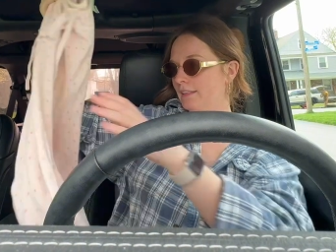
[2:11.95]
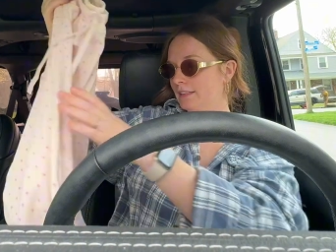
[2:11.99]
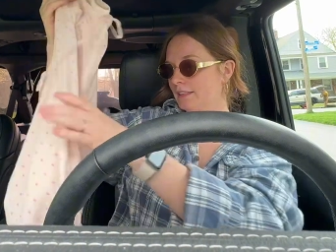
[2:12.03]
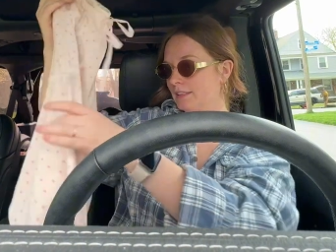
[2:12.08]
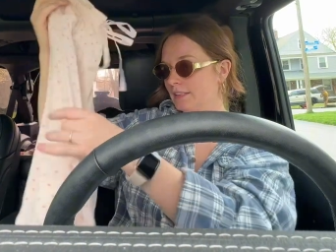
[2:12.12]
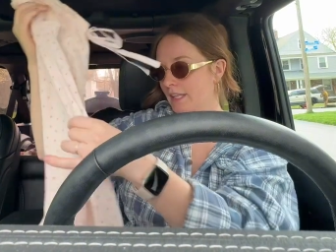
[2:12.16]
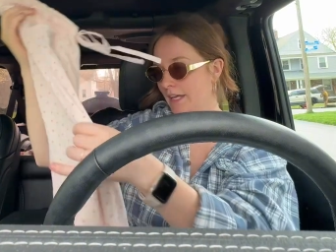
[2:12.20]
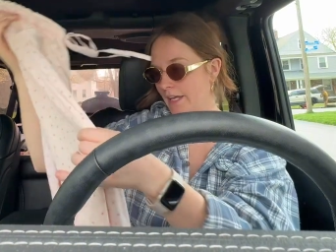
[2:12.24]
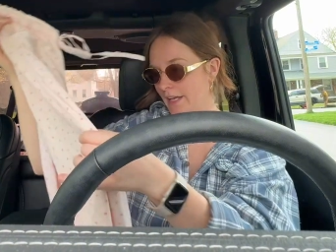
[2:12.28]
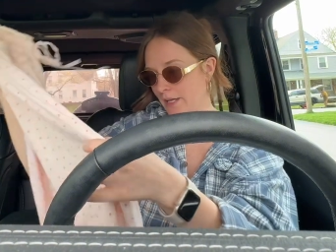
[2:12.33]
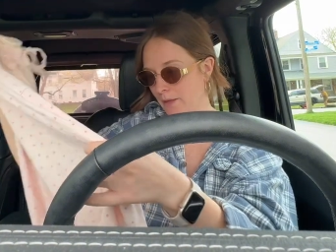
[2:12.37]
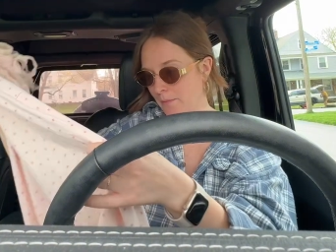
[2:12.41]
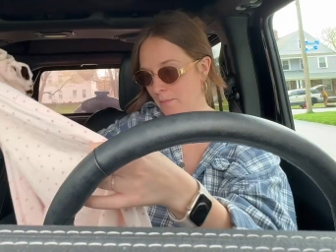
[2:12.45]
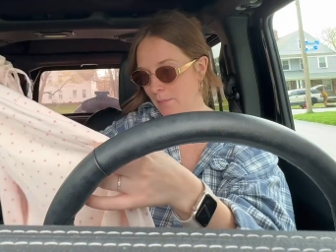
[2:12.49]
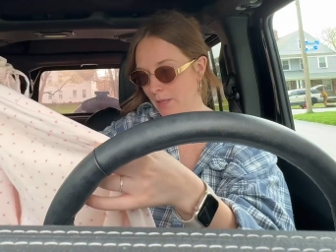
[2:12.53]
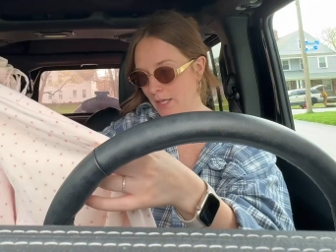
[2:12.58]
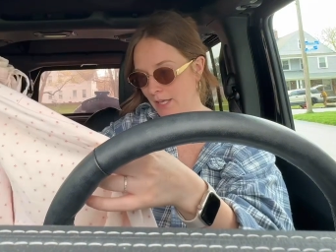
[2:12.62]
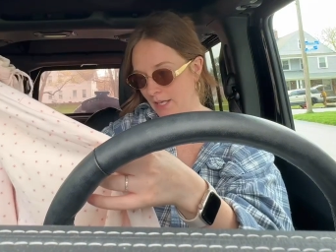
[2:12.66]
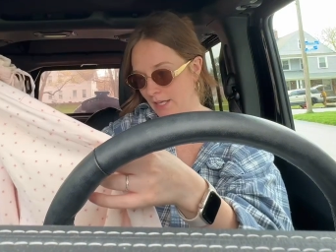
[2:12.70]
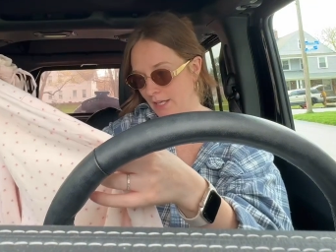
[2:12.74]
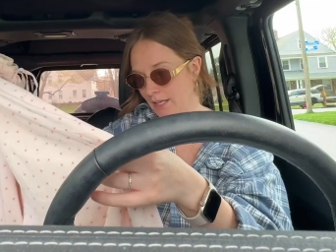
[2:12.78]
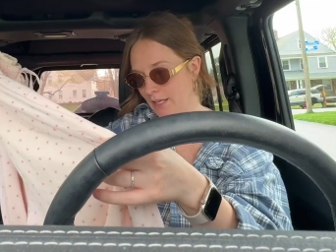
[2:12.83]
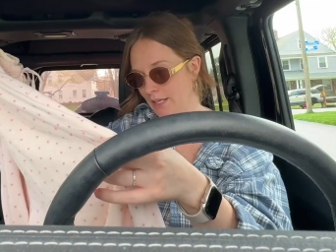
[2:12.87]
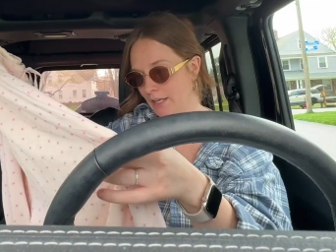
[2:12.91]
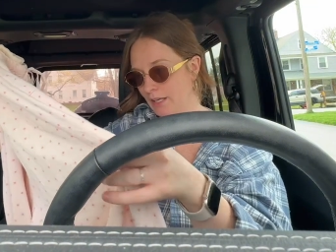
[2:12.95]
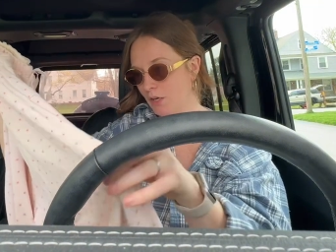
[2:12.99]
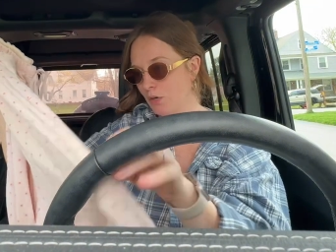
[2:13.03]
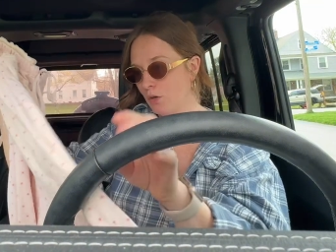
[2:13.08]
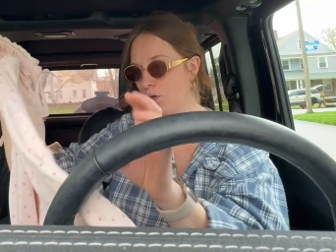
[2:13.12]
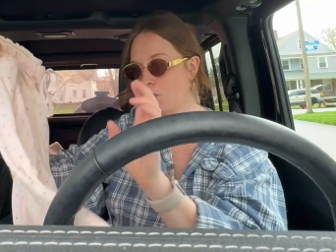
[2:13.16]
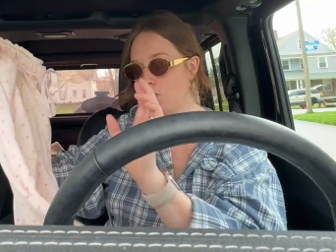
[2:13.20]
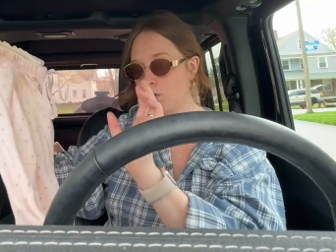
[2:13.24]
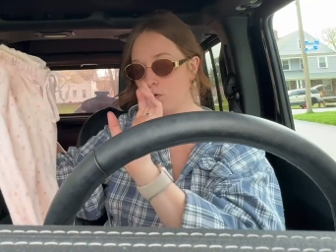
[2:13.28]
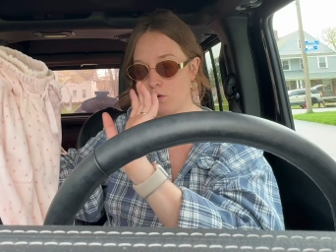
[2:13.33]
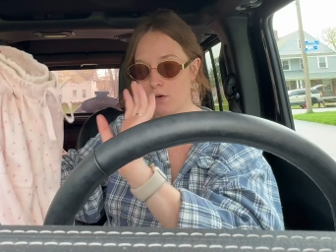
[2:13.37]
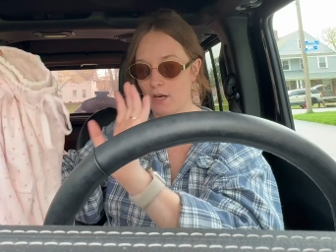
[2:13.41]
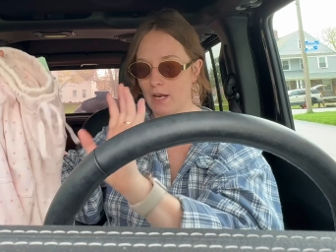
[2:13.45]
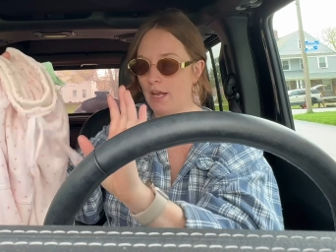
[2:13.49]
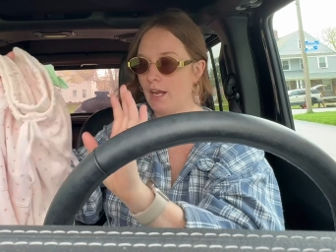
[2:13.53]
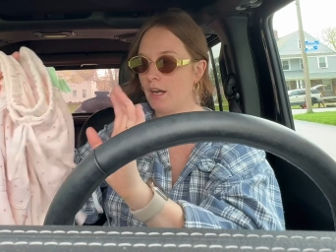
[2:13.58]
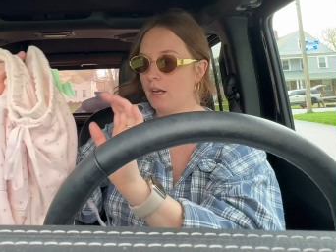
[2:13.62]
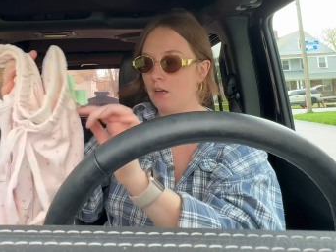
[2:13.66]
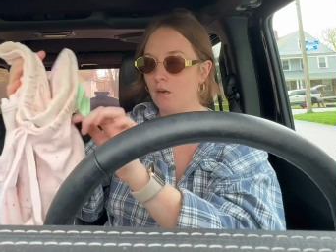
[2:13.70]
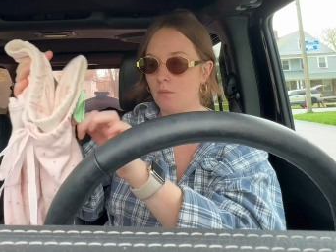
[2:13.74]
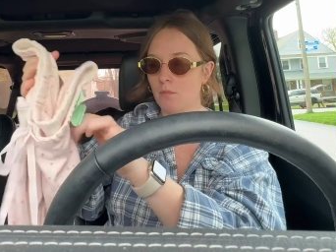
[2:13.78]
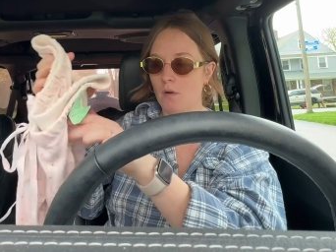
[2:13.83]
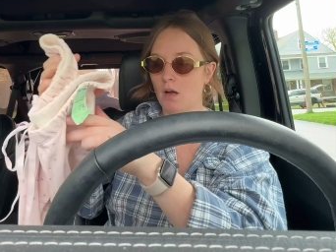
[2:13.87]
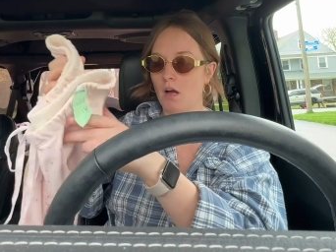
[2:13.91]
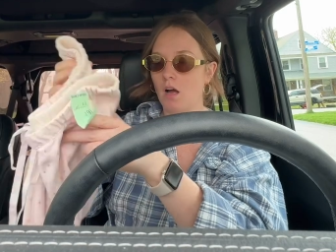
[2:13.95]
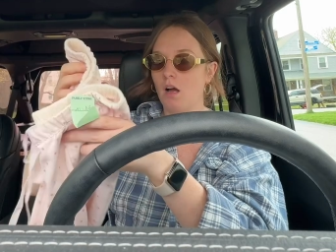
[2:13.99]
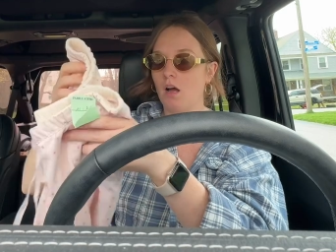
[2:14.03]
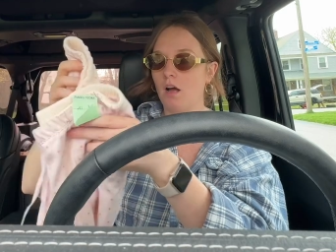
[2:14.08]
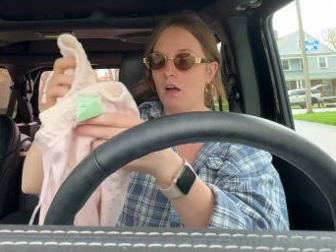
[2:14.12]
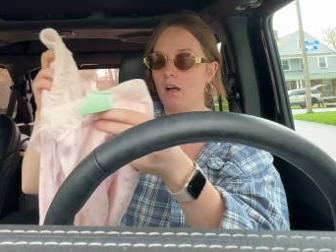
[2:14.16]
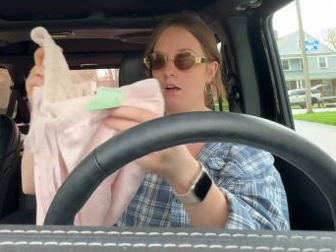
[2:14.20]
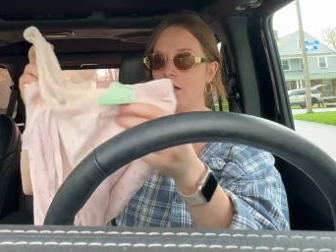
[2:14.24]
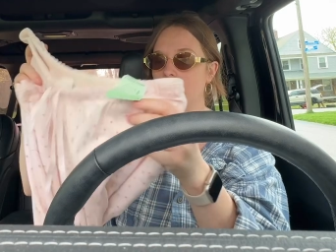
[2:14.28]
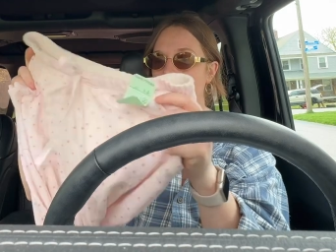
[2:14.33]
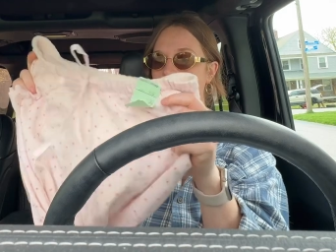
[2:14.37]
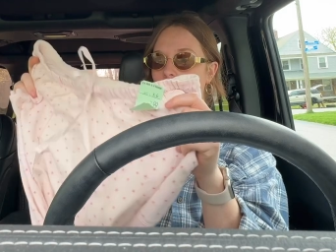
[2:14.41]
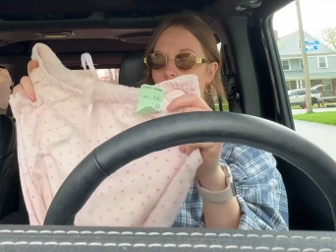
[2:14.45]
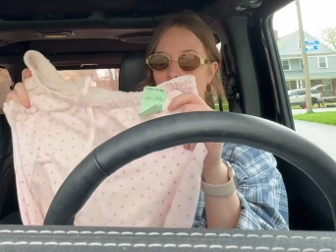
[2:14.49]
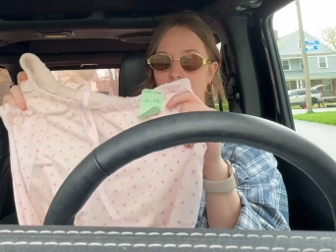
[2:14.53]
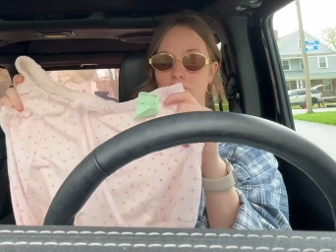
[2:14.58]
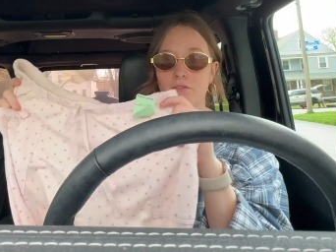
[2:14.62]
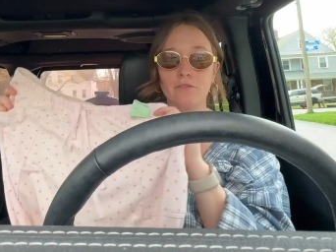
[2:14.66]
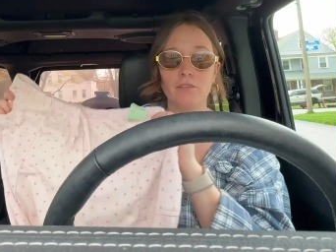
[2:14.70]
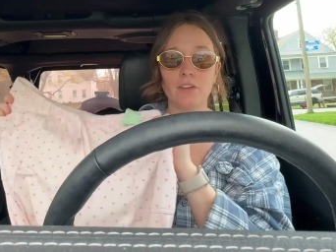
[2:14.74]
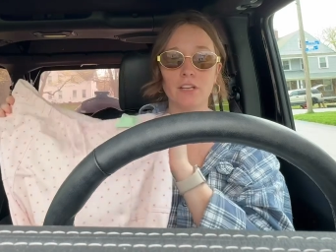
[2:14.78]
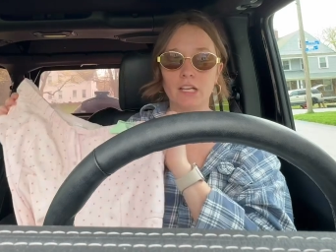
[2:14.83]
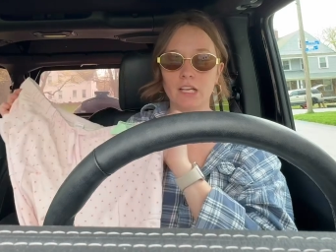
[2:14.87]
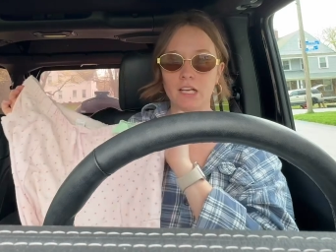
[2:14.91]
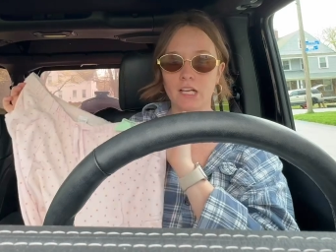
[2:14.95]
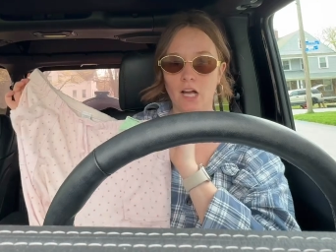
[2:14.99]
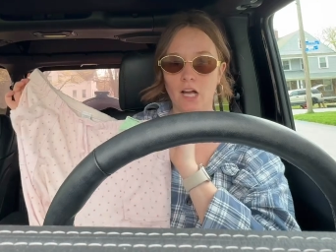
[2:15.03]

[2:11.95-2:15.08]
light pink, grandma, comfy